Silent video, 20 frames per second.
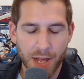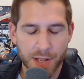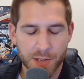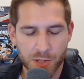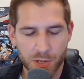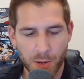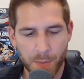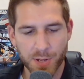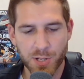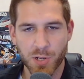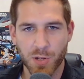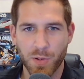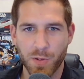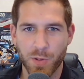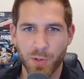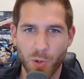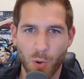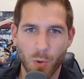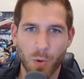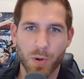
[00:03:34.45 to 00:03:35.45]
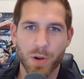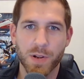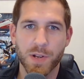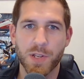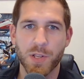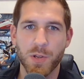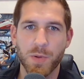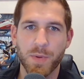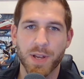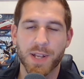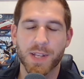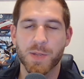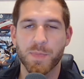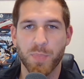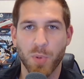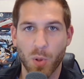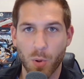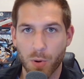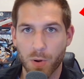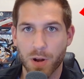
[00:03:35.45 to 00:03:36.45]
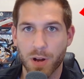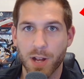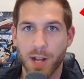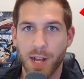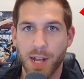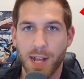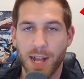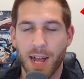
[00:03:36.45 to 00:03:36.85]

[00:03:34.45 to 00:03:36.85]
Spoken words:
so much lore to explore,